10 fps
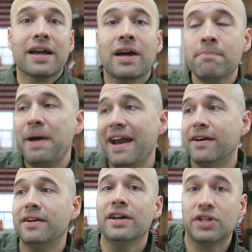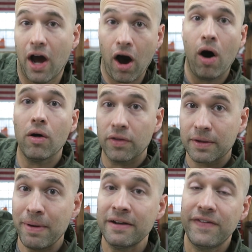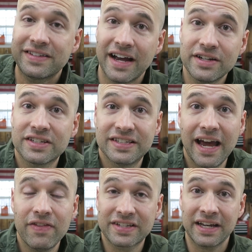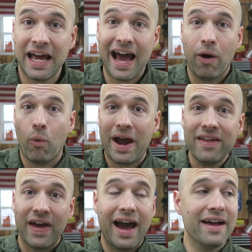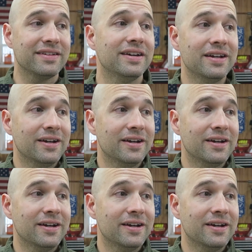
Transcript: compared to all the benefits I just said that's going to outweigh that,